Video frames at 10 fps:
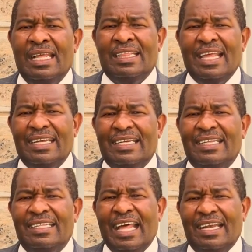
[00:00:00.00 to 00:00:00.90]
that,
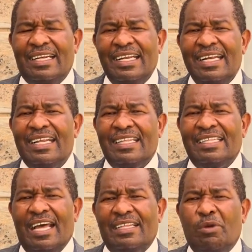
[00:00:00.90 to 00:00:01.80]
that really
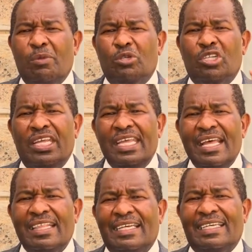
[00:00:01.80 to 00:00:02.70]
that we will
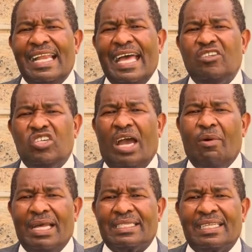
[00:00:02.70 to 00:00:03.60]
hear that lunch
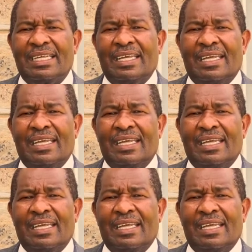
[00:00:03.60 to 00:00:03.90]
hours